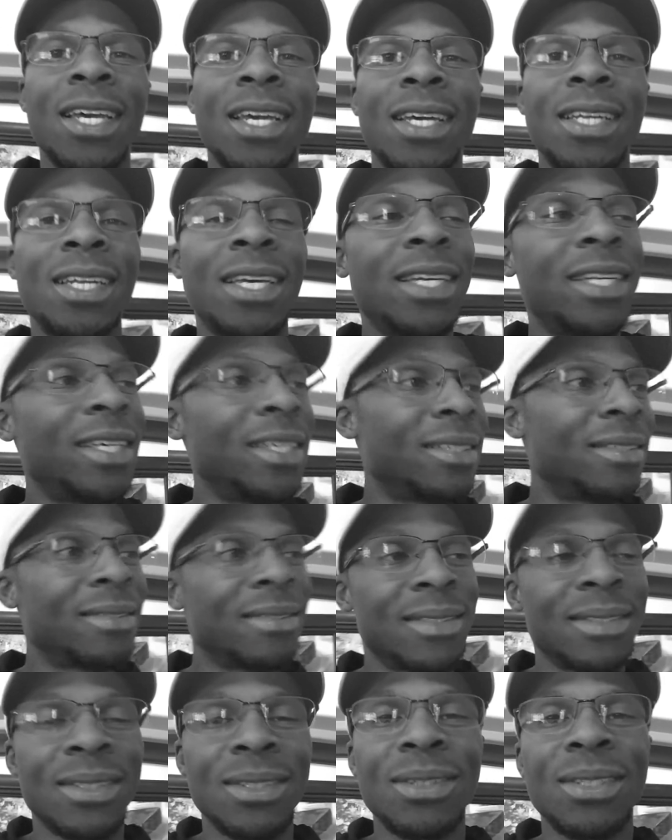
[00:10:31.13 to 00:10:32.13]
and let it
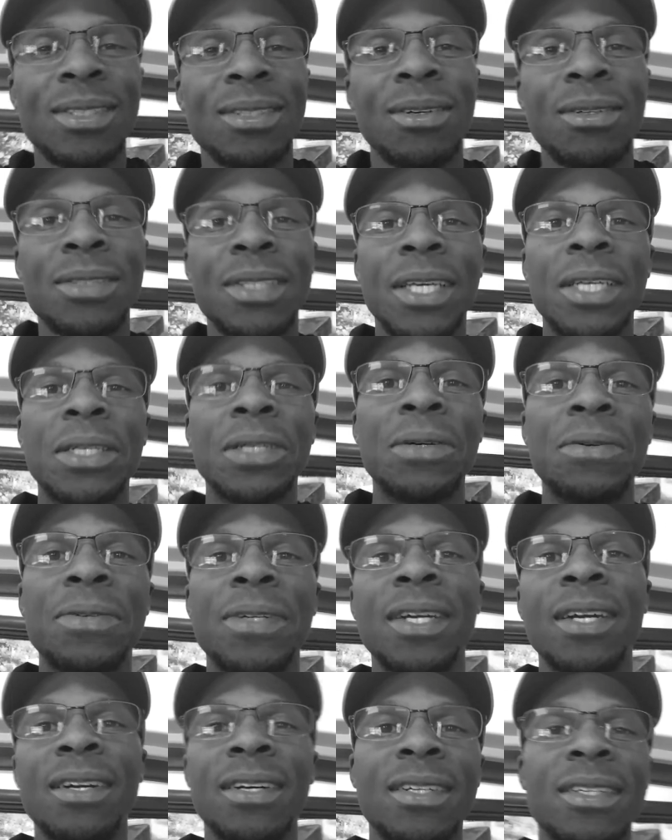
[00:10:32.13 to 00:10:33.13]
do its own thing over
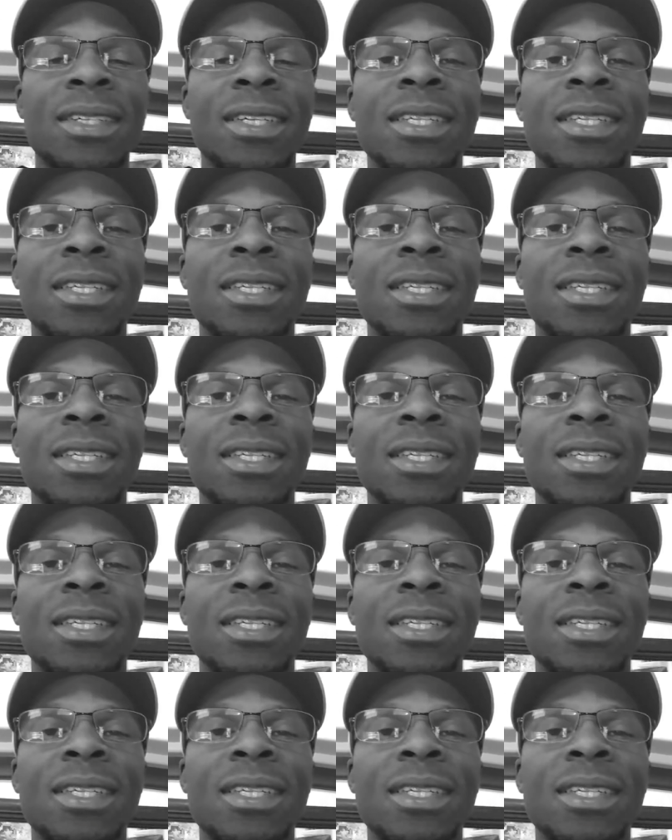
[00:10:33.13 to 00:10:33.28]
there.